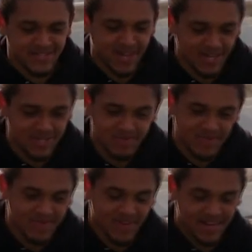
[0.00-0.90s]
fun? No, it should
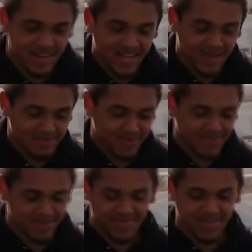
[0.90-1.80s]
be fun. I get on well
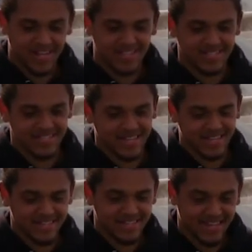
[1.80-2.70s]
with the fans.
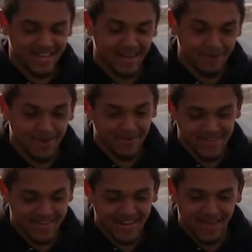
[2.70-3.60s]
They
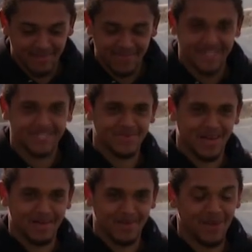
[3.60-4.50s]
still
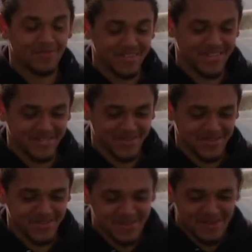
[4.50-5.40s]
like me. Hopefully they
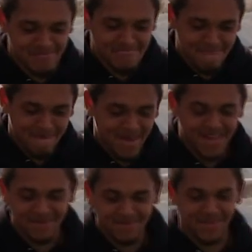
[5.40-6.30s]
do.
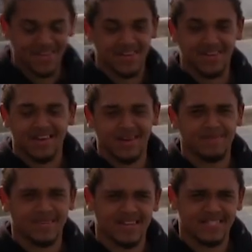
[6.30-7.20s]
But no, it'd
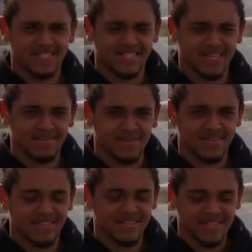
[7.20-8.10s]
be nice to see them
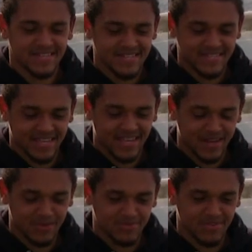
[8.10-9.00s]
and say
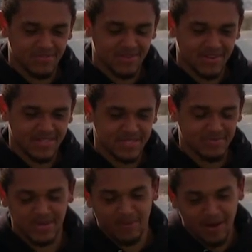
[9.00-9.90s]
hello to everyone because it's
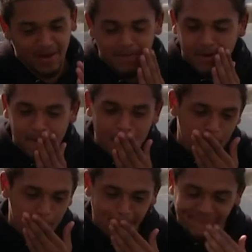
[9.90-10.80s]
been a while. But
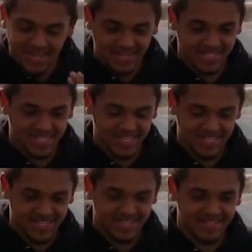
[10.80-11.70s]
like I
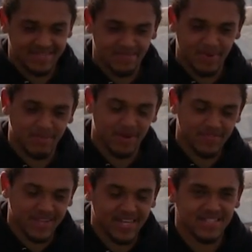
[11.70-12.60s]
said, we're
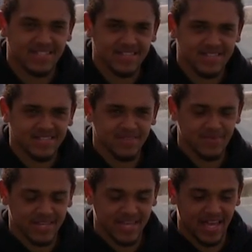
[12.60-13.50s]
both there to
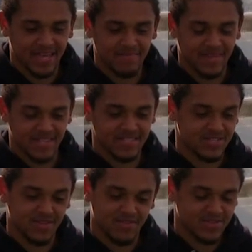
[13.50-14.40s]
win the game against
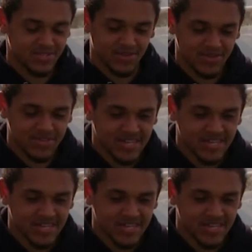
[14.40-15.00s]
each other. So